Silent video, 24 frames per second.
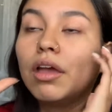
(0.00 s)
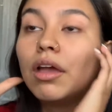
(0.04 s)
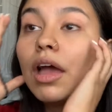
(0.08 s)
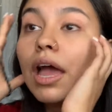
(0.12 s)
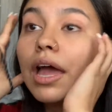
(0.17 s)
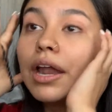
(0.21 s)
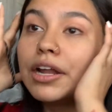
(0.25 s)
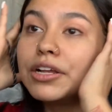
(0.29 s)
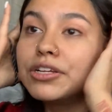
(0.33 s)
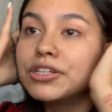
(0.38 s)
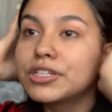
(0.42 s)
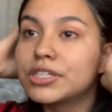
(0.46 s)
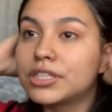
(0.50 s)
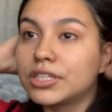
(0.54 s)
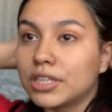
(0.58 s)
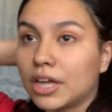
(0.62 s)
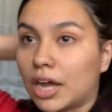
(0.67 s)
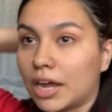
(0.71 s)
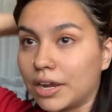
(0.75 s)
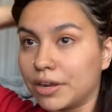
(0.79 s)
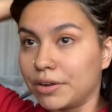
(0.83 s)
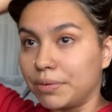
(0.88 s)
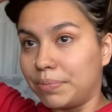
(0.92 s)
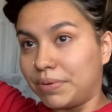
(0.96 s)
And I just
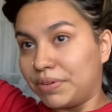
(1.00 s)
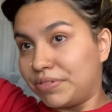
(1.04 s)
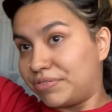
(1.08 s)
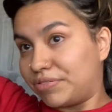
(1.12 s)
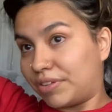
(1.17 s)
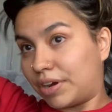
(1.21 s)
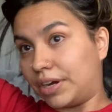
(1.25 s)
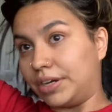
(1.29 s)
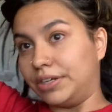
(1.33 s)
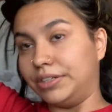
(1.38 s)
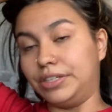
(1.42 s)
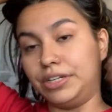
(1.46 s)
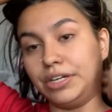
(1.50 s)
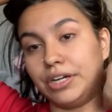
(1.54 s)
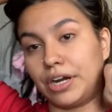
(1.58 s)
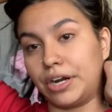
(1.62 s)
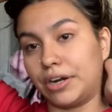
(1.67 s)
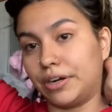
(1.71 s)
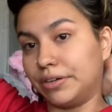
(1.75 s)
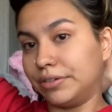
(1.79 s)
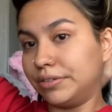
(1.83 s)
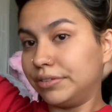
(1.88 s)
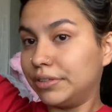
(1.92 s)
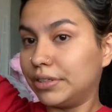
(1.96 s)
thought it would be fun, you
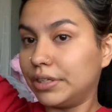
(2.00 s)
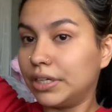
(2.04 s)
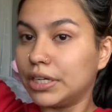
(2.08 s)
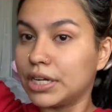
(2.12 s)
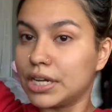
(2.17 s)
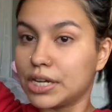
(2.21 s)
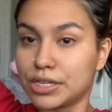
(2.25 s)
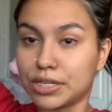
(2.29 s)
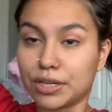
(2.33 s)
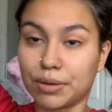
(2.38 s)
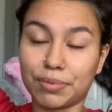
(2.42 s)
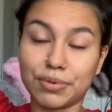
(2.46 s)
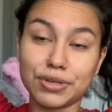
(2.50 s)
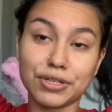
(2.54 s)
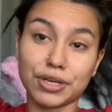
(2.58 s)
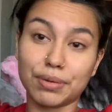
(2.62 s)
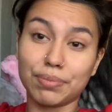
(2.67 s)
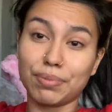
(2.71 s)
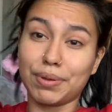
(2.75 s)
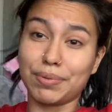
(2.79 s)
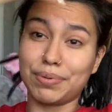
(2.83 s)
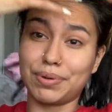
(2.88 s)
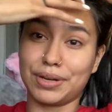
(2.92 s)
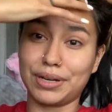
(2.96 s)
know? So I'm gonna start
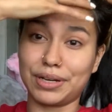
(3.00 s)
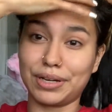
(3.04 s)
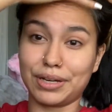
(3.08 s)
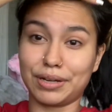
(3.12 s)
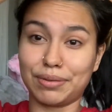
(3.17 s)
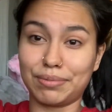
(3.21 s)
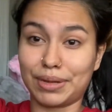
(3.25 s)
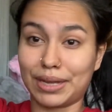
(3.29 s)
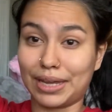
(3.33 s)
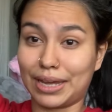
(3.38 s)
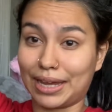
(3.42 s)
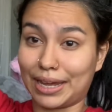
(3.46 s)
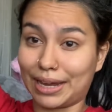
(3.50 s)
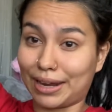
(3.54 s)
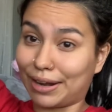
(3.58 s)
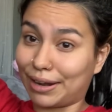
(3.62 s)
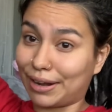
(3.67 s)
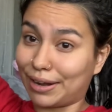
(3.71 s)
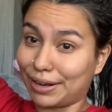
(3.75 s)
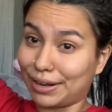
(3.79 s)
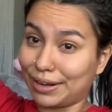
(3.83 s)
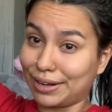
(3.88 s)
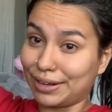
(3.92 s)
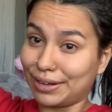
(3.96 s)
by putting up my
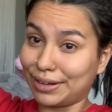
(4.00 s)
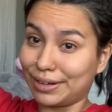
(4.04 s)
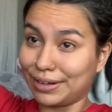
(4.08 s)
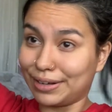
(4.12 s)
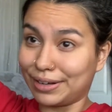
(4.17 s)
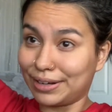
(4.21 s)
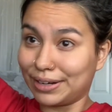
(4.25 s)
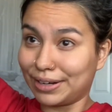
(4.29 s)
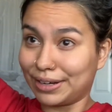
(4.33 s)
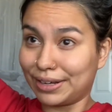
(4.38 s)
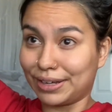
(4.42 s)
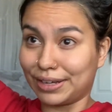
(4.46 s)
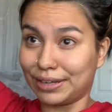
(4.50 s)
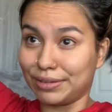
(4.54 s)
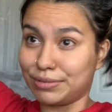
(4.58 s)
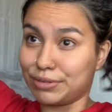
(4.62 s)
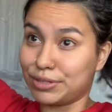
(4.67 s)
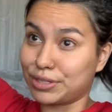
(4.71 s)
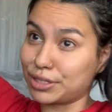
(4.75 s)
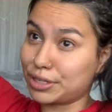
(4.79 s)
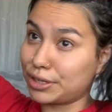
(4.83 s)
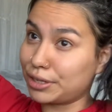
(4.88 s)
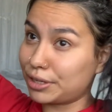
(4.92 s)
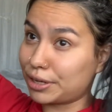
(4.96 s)
hair.
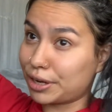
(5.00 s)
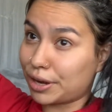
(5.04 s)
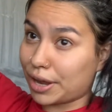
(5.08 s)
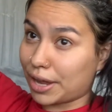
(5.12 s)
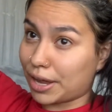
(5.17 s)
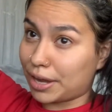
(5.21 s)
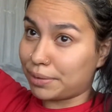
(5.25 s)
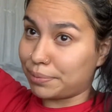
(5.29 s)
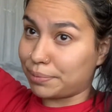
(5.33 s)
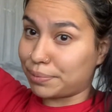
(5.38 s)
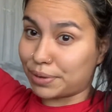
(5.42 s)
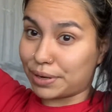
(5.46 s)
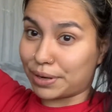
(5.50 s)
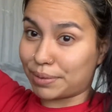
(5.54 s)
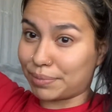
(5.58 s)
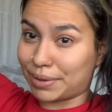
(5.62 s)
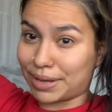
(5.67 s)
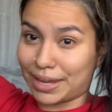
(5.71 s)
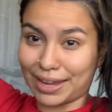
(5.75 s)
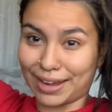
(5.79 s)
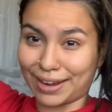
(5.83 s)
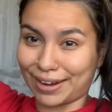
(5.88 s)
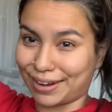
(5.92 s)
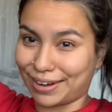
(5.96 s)
Just gonna go ahead and put up my
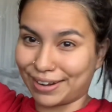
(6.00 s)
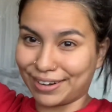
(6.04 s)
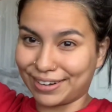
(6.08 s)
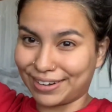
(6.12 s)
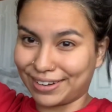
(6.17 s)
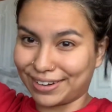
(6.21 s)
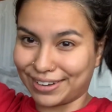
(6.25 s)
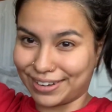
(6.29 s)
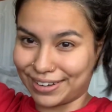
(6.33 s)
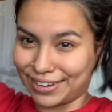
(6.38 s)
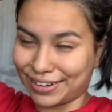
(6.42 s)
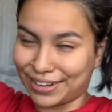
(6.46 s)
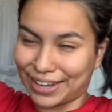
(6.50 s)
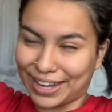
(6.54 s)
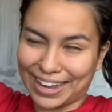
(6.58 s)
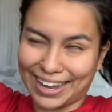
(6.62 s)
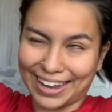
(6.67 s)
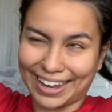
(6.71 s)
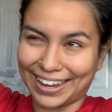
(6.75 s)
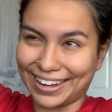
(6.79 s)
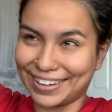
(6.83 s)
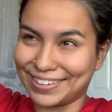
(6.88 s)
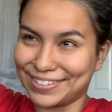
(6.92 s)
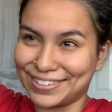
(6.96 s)
hair.
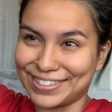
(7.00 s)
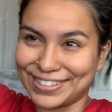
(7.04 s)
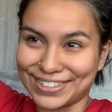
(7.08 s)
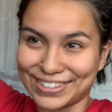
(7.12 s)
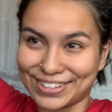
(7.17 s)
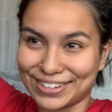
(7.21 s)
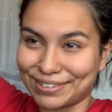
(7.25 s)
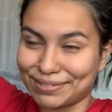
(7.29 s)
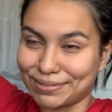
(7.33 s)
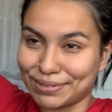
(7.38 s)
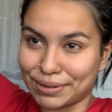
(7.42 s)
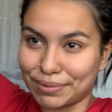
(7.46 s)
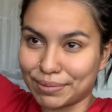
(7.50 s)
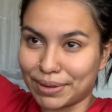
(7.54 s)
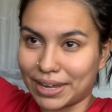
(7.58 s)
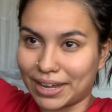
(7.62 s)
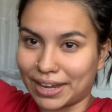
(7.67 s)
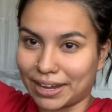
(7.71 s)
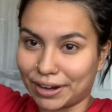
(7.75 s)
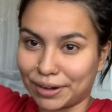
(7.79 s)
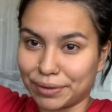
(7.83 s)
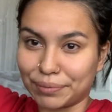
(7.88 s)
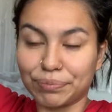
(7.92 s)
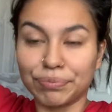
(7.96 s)
Okay, just put up my
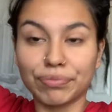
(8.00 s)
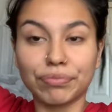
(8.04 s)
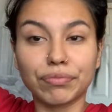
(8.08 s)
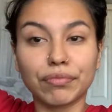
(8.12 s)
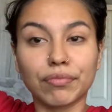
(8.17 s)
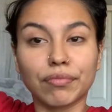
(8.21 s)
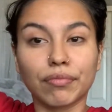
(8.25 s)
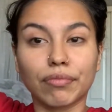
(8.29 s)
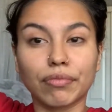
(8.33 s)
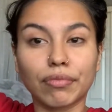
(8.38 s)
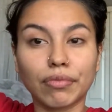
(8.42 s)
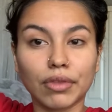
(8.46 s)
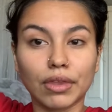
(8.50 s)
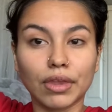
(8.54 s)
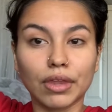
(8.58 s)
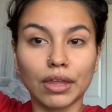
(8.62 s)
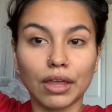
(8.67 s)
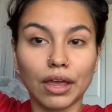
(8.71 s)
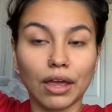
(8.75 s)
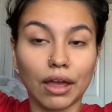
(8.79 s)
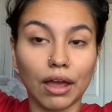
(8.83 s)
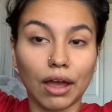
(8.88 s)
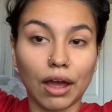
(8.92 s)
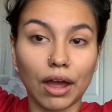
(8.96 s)
hair.
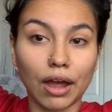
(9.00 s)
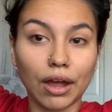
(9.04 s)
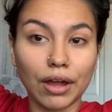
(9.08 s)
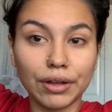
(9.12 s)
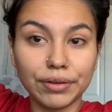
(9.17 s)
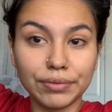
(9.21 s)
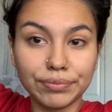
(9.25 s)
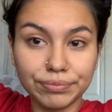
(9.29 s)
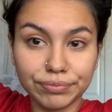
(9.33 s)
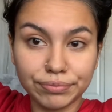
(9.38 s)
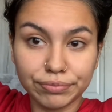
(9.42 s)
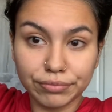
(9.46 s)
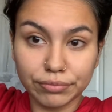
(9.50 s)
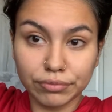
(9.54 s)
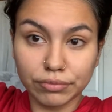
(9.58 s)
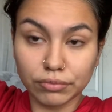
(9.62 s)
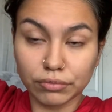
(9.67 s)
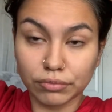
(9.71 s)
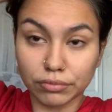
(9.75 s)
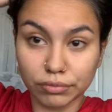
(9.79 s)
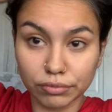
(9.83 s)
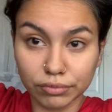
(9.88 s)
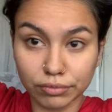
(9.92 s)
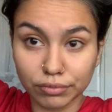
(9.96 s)

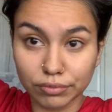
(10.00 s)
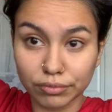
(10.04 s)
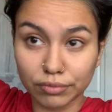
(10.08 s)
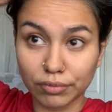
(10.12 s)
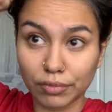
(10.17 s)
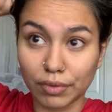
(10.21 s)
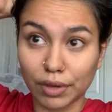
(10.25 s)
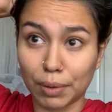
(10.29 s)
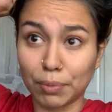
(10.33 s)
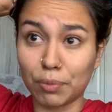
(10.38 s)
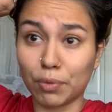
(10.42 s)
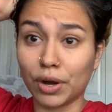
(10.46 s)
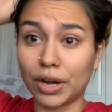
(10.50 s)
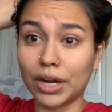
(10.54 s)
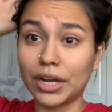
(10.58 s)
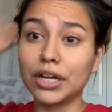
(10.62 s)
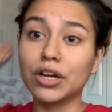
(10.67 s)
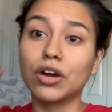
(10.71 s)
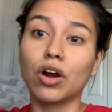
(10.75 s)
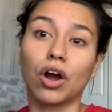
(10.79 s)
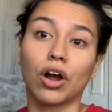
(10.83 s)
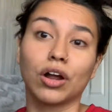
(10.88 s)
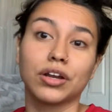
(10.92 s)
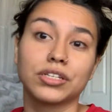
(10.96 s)
I'm wearing
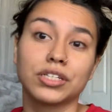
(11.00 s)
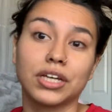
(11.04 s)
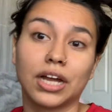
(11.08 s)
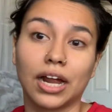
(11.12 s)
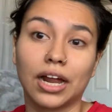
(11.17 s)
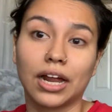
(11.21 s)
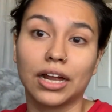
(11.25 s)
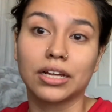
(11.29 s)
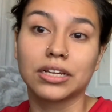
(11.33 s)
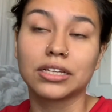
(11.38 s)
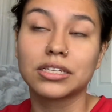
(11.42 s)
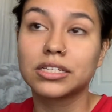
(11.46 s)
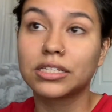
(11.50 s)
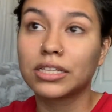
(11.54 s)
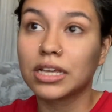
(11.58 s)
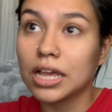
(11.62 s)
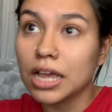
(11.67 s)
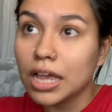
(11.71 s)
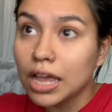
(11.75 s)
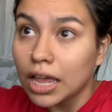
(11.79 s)
contacts.